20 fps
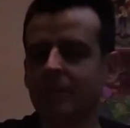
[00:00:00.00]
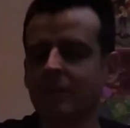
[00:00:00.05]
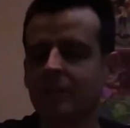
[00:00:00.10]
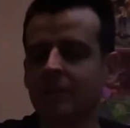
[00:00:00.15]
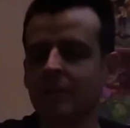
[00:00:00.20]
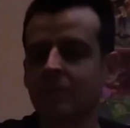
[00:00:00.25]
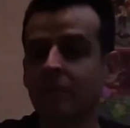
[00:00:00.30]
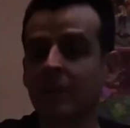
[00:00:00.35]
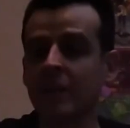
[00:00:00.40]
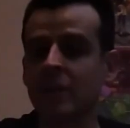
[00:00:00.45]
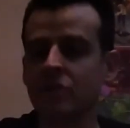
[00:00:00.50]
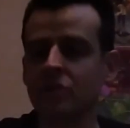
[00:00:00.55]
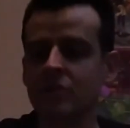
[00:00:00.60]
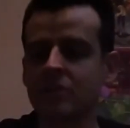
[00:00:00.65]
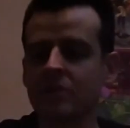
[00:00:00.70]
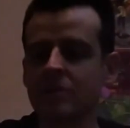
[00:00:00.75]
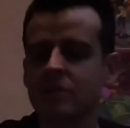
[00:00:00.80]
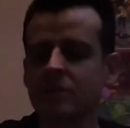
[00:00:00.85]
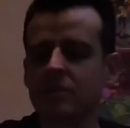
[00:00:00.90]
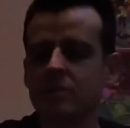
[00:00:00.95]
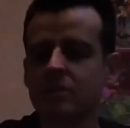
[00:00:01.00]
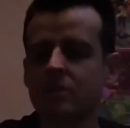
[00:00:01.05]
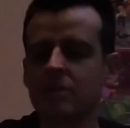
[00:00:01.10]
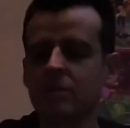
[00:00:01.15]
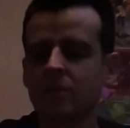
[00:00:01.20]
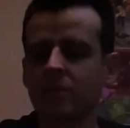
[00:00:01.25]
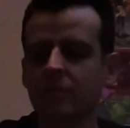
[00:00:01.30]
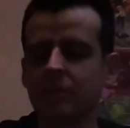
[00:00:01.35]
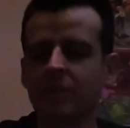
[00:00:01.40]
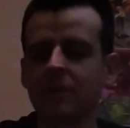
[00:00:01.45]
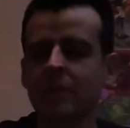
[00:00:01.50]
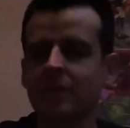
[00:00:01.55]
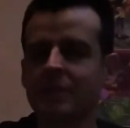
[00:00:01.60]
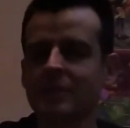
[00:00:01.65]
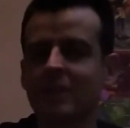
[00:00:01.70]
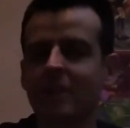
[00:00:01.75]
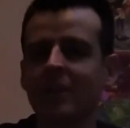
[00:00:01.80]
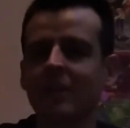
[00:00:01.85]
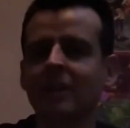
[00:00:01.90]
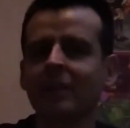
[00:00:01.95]
Invasions with the
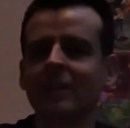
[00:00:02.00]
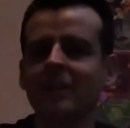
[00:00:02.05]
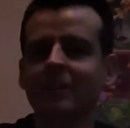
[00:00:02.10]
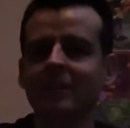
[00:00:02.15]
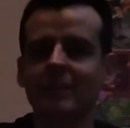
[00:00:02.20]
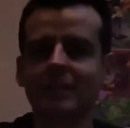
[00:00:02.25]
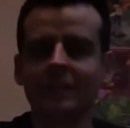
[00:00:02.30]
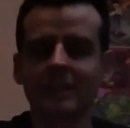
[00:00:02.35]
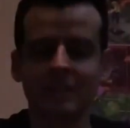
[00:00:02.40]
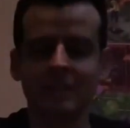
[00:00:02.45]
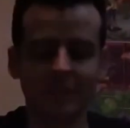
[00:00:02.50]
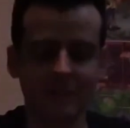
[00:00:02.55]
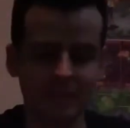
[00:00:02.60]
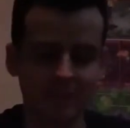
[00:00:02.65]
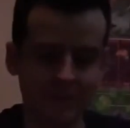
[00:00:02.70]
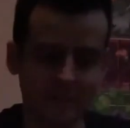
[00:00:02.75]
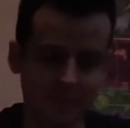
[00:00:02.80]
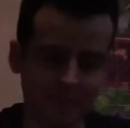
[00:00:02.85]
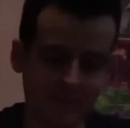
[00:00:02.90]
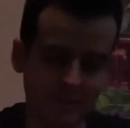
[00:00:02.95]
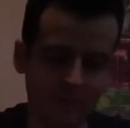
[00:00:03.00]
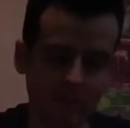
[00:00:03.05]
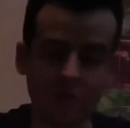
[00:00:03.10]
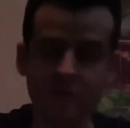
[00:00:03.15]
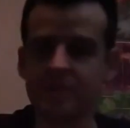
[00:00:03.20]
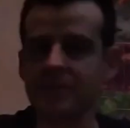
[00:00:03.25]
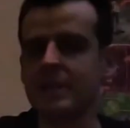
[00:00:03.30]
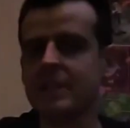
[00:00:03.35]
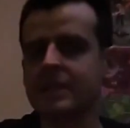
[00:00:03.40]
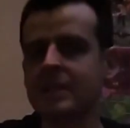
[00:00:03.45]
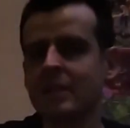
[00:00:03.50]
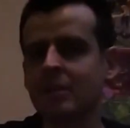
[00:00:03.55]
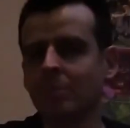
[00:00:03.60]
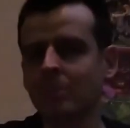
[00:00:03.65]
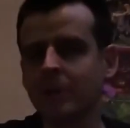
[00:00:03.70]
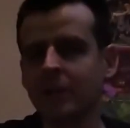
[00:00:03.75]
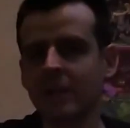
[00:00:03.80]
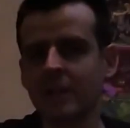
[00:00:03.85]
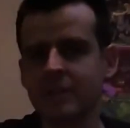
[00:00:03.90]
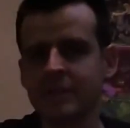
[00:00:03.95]
Natara, or Season of
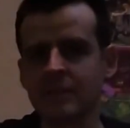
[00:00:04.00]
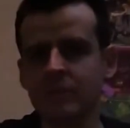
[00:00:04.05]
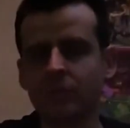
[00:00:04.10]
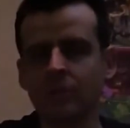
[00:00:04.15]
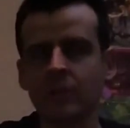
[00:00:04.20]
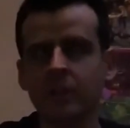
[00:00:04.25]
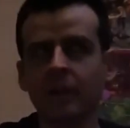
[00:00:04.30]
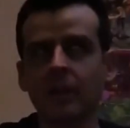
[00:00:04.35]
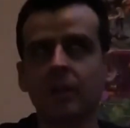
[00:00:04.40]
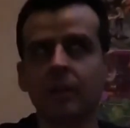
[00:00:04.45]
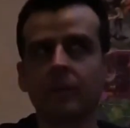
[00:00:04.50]
Blood, as it were.